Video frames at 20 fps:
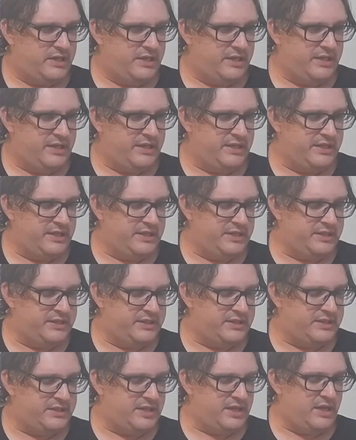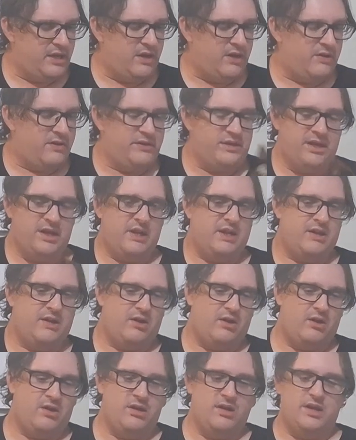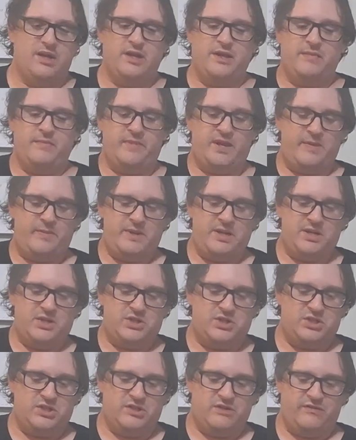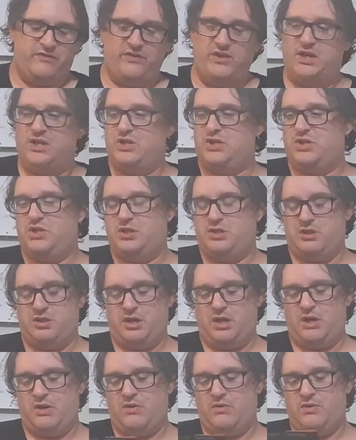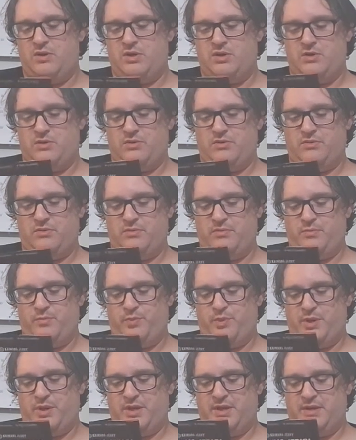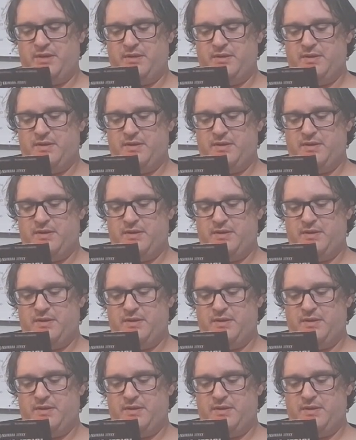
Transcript: is it all. Maybe it's just the fish. I don't know, but